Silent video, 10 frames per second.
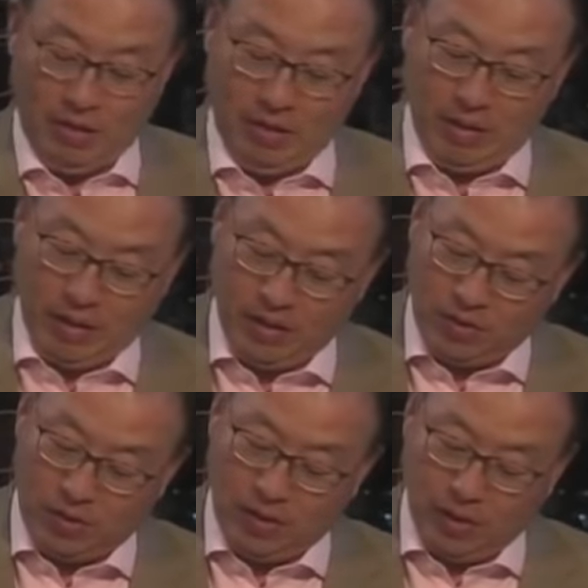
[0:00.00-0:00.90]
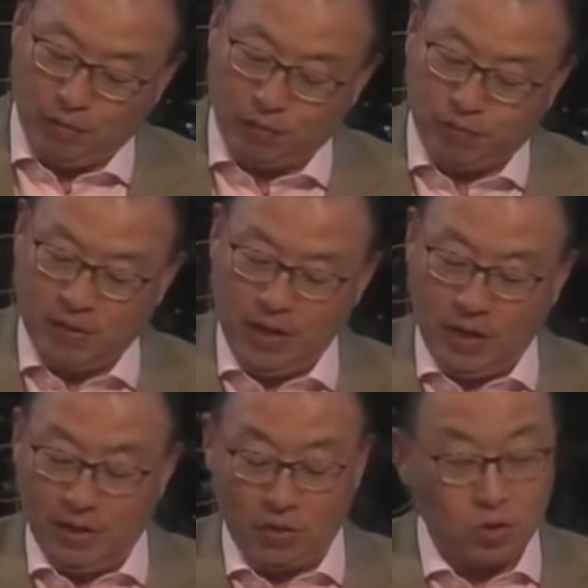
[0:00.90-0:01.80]
as if
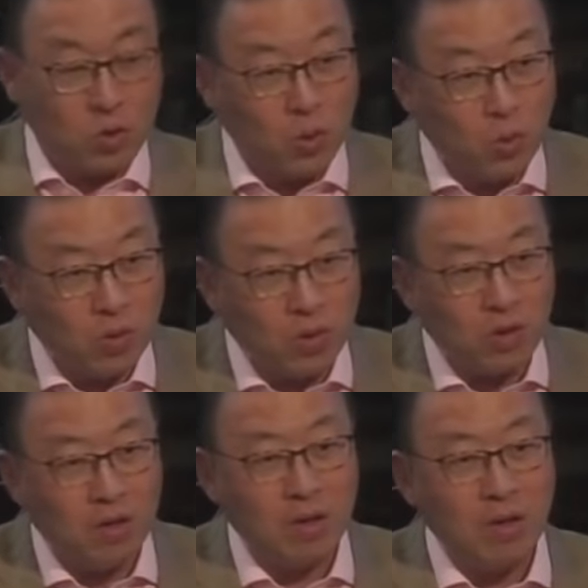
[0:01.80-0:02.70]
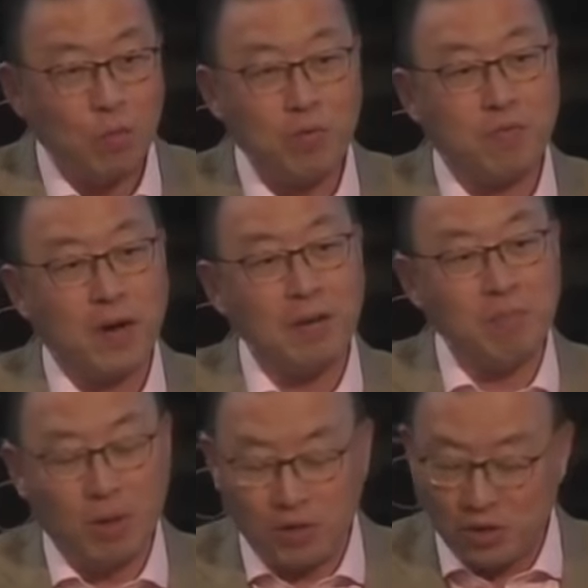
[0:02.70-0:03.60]
at its core we find
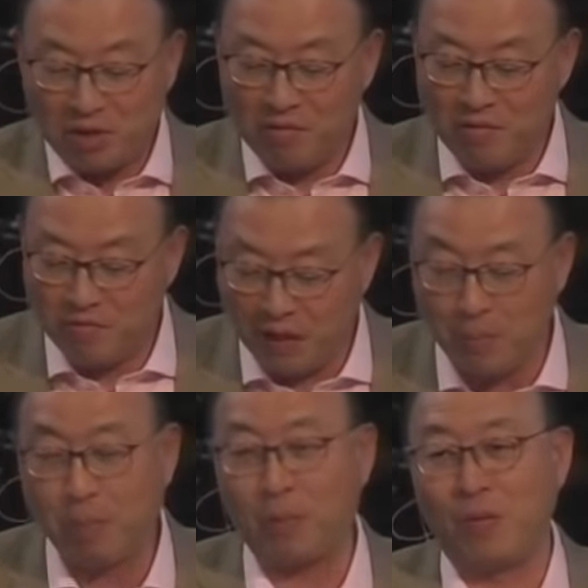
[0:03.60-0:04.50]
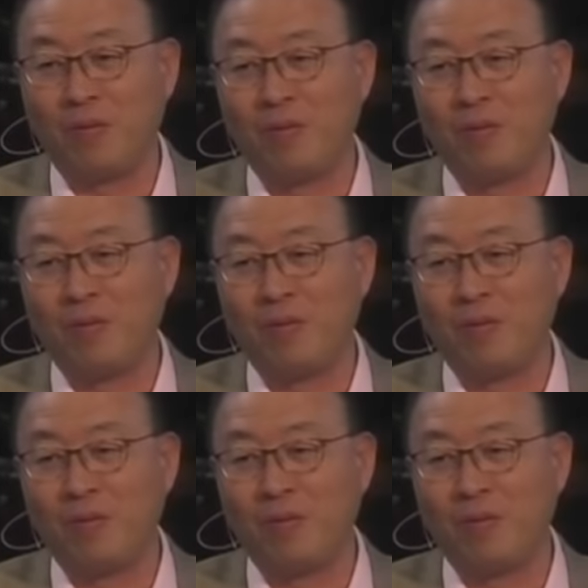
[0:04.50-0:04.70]
much vapor.